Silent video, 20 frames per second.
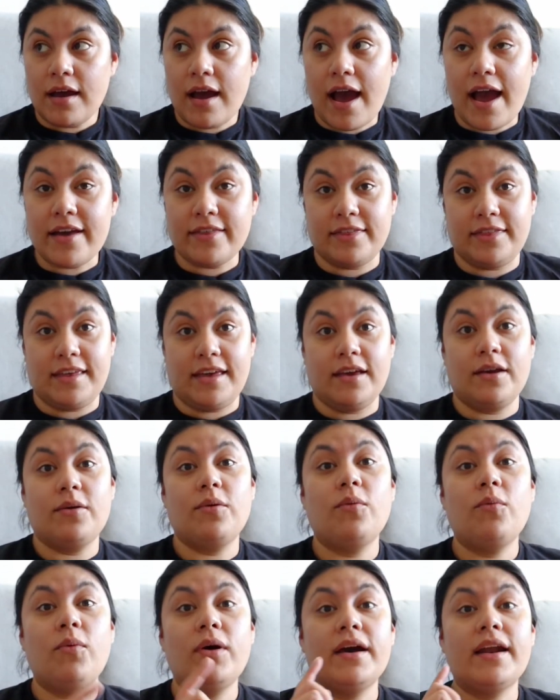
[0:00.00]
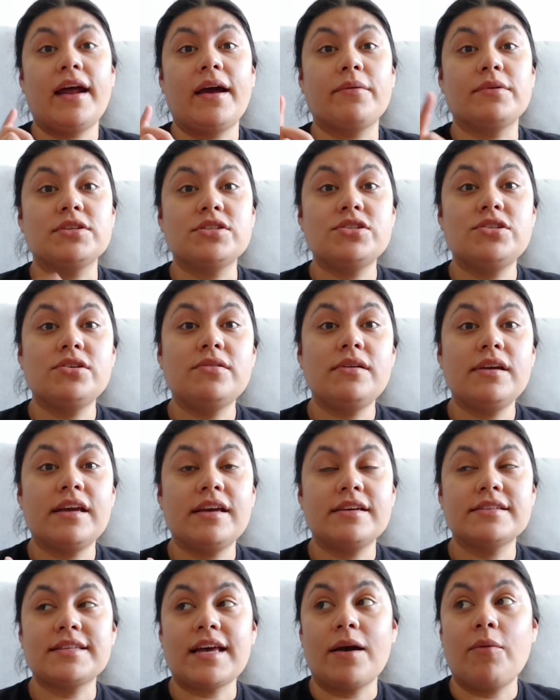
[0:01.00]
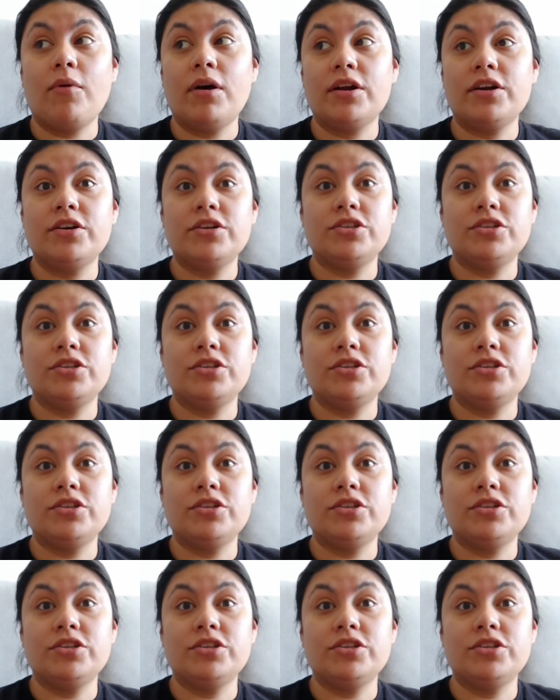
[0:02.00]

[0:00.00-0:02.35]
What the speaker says: I think what I was doing is I wanted